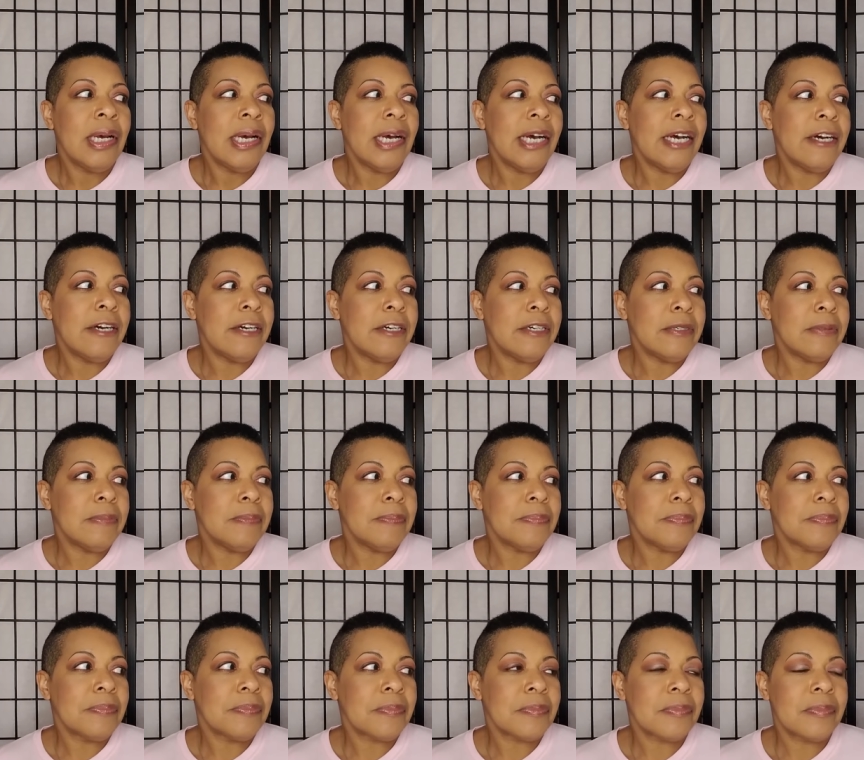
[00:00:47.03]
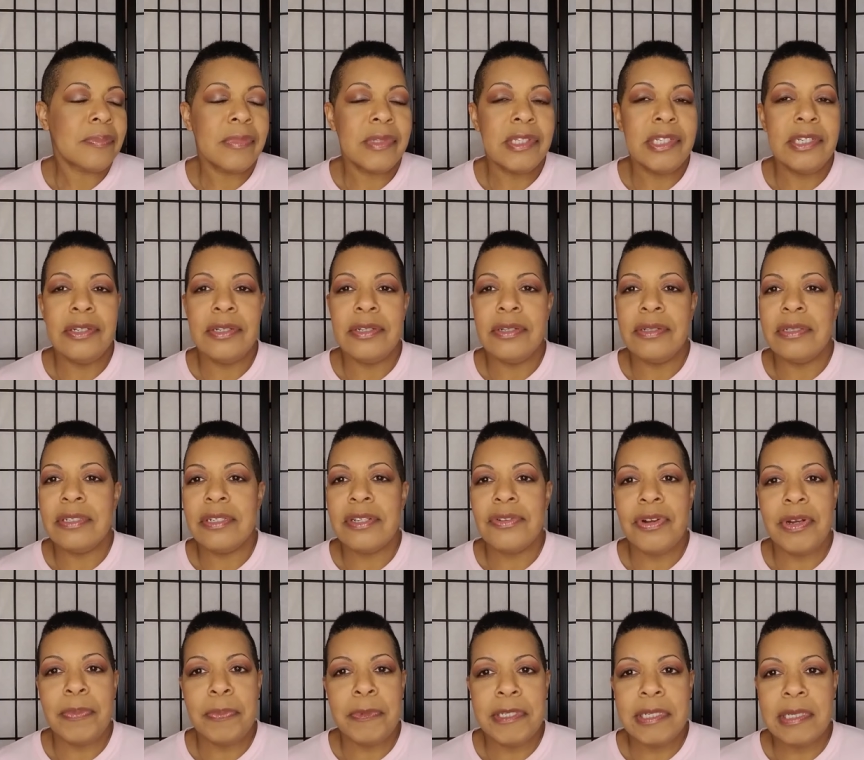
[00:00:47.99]
um you know,
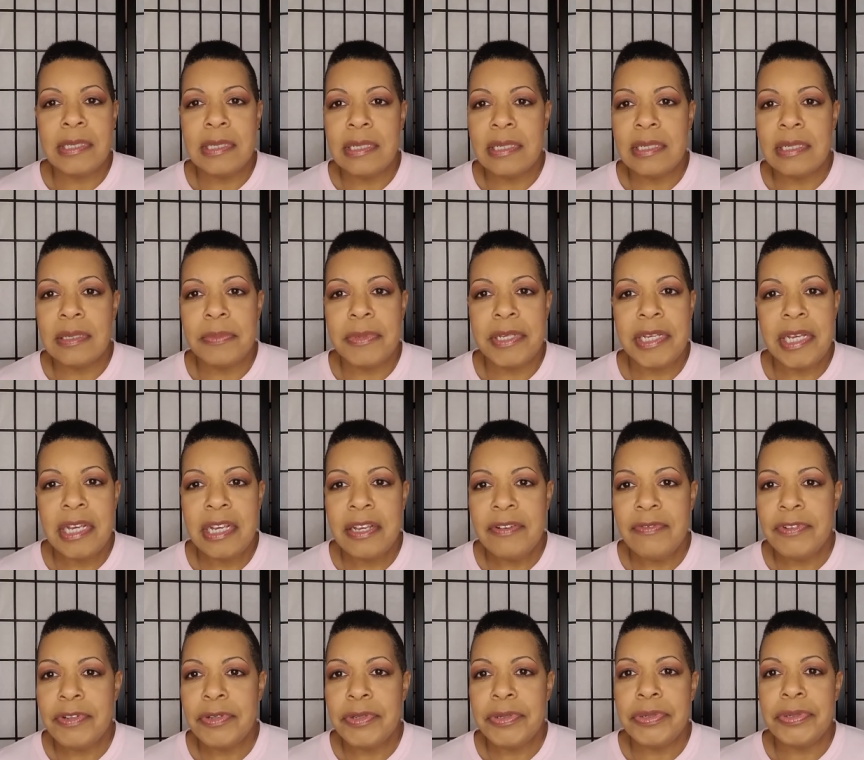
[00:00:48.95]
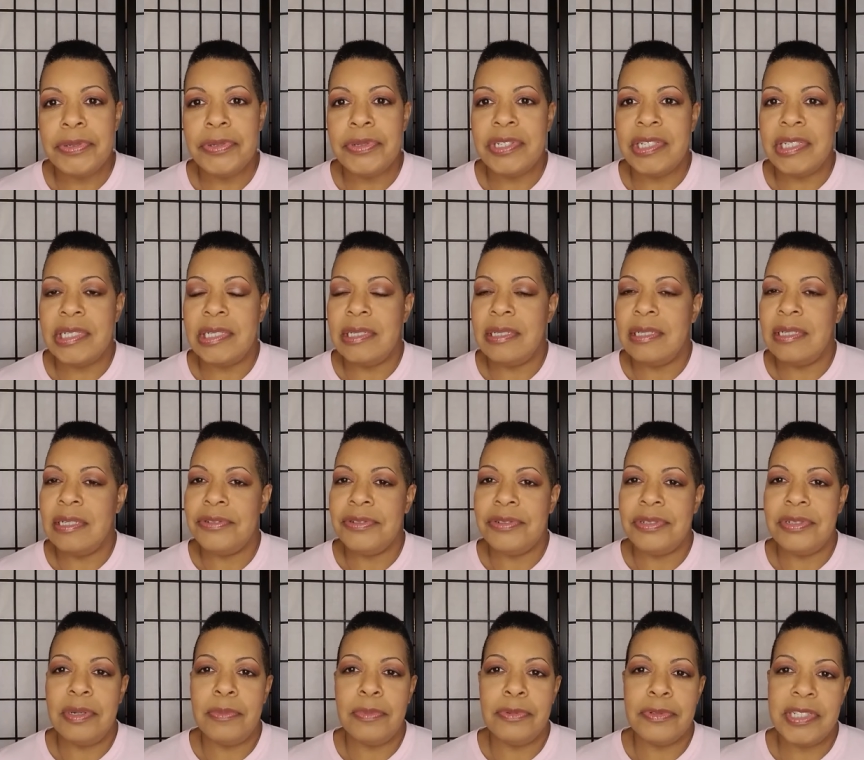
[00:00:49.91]
discrepancies in behaviors, and there's
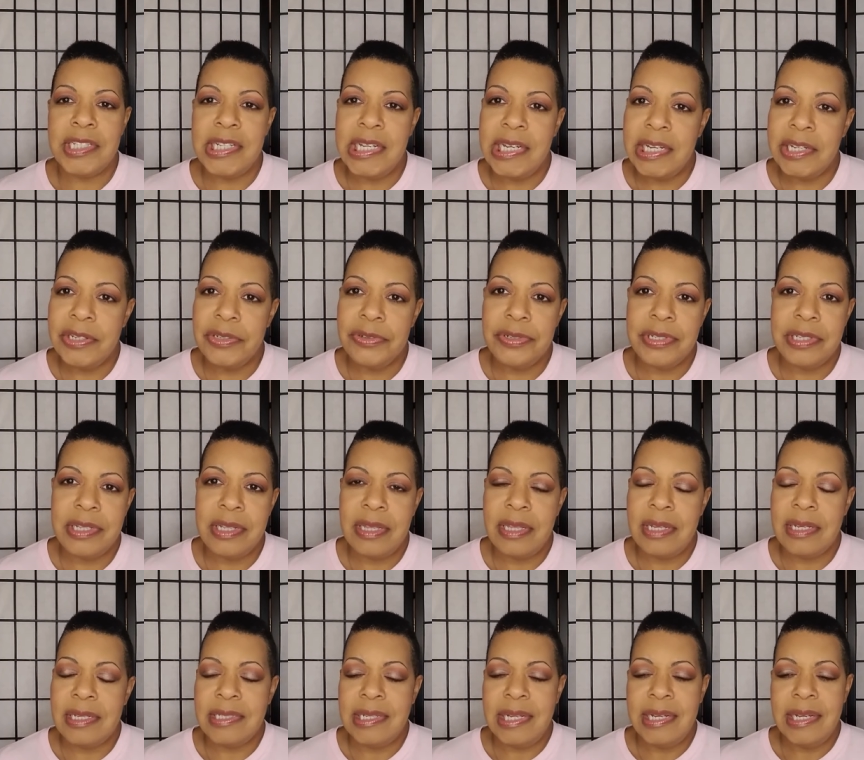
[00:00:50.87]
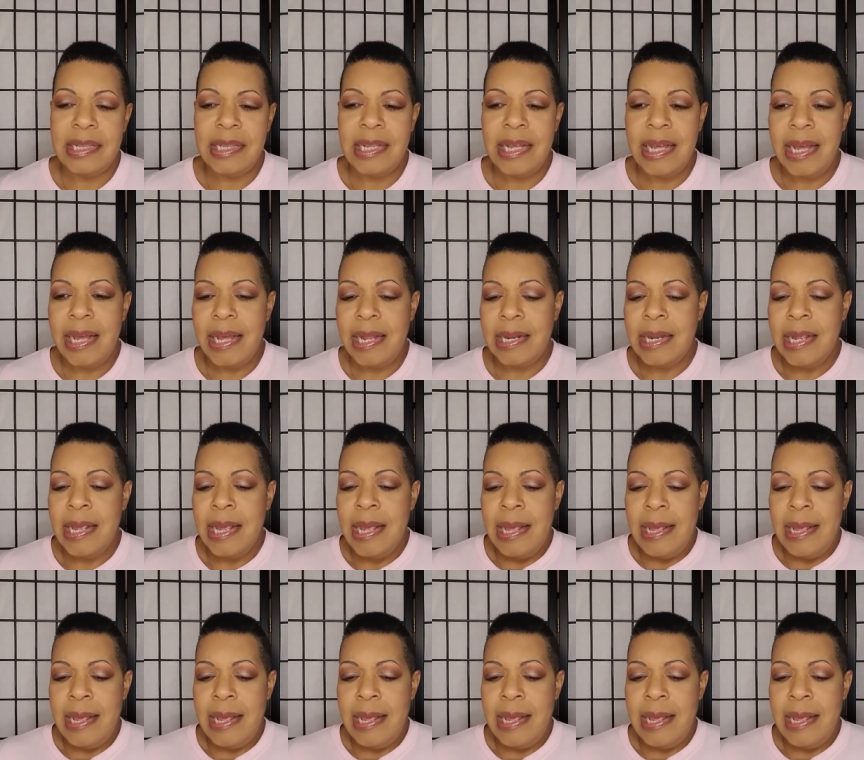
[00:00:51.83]
double standards and things like that.